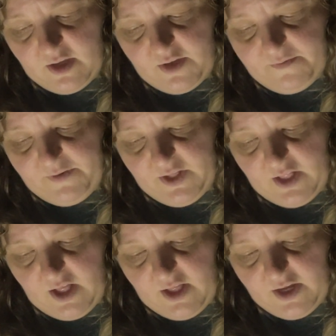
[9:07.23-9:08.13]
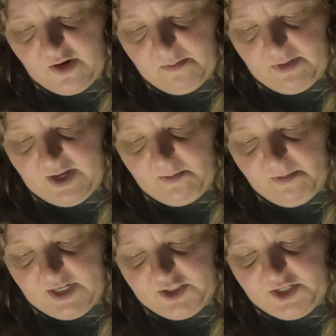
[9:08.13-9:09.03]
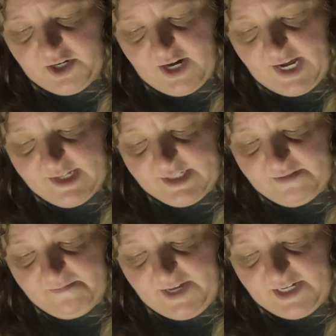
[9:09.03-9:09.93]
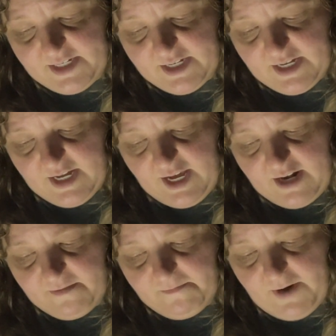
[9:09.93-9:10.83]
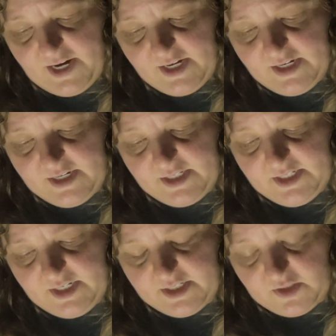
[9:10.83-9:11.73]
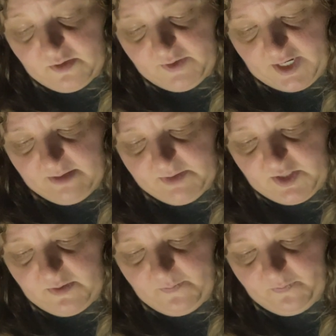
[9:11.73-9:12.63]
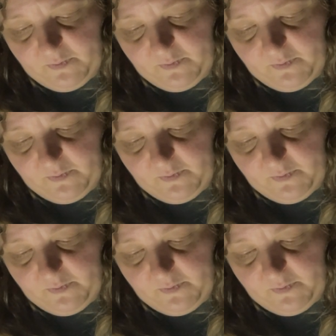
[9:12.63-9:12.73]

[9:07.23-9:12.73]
You feel all your blood rush to your hands and feet, and a frightening dizziness overcomes you.